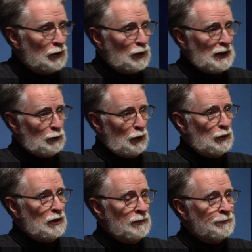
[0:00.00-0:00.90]
the
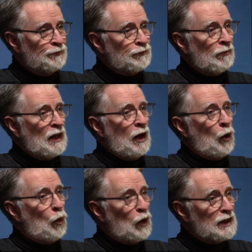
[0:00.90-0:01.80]
railroad
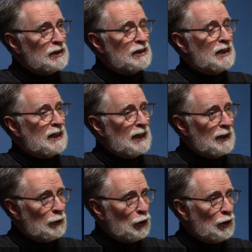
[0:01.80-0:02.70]
was that I
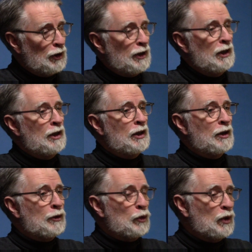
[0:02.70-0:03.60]
had heard
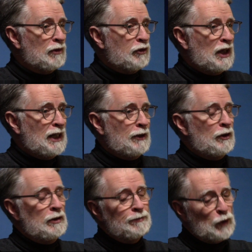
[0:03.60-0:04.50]
through a
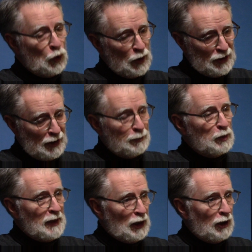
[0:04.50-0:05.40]
friend who had tipped
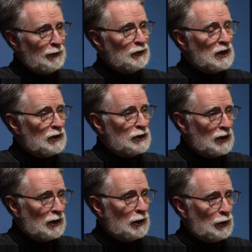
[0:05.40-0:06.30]
me off that the
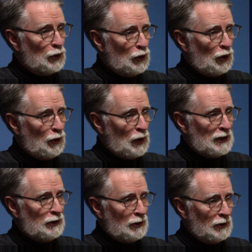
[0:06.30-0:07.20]
Chicago
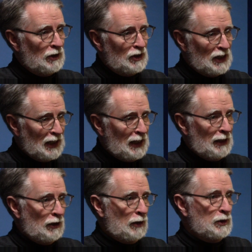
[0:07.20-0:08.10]
Northwestern, the
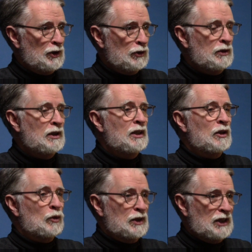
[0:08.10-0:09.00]
C&NW,
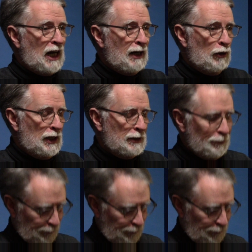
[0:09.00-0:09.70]
was hiring.